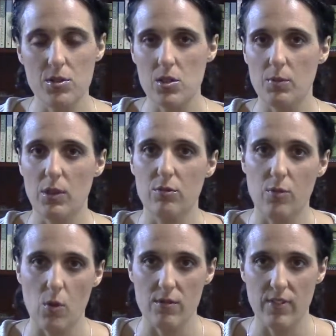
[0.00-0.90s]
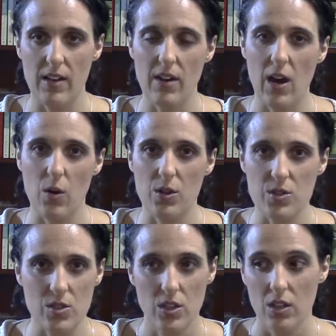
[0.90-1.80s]
sleeping 4 to 5
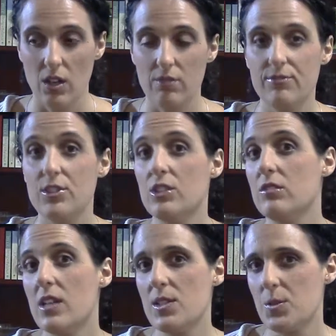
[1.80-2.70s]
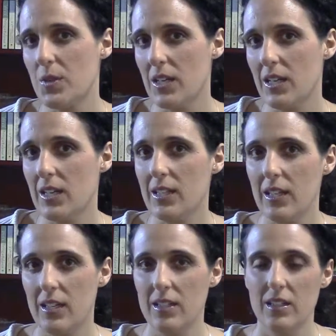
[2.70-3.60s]
hours a few days a week, and
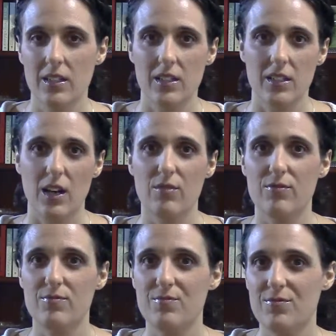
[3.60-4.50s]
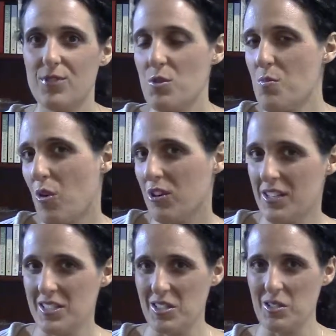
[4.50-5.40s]
then a few more
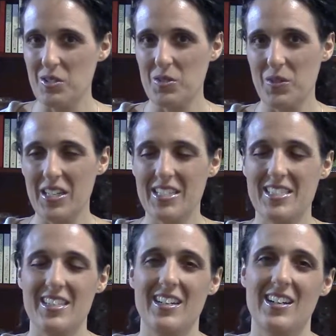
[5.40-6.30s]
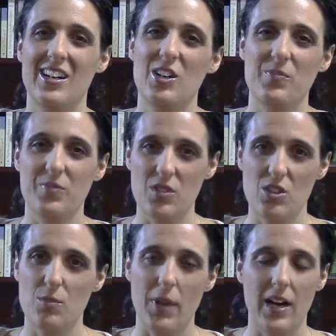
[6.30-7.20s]
days of those weeks that
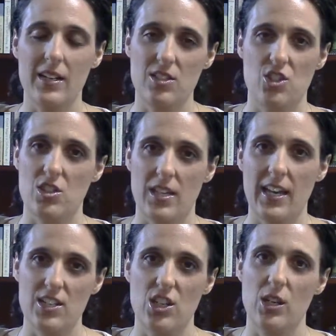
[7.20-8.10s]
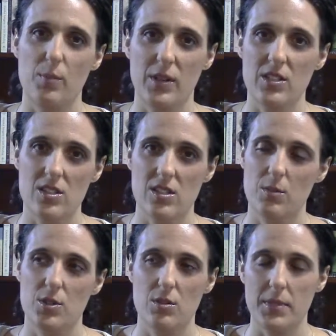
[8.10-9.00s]
your body is just catching up on
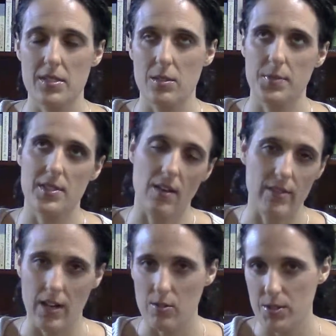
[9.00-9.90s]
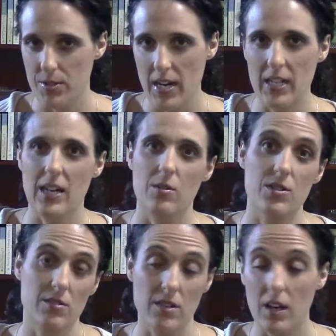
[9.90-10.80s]
sleep. So you might sleep 7 hours or 8
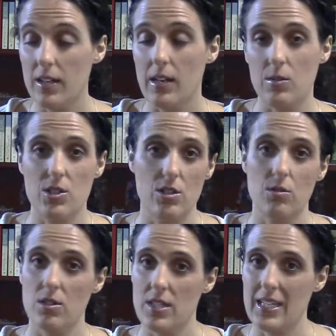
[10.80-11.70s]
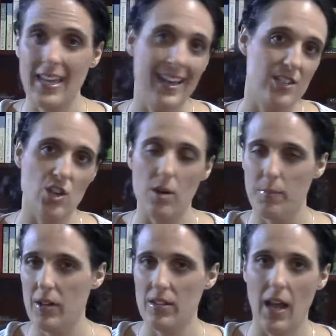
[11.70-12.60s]
hours or 9 hours in order to catch up
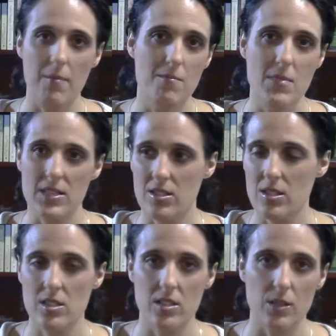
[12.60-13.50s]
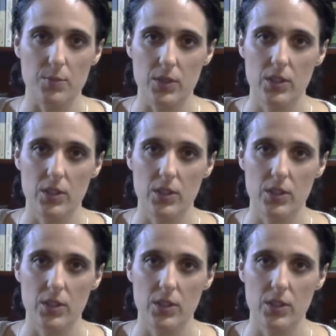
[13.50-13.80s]
on that missed sleep.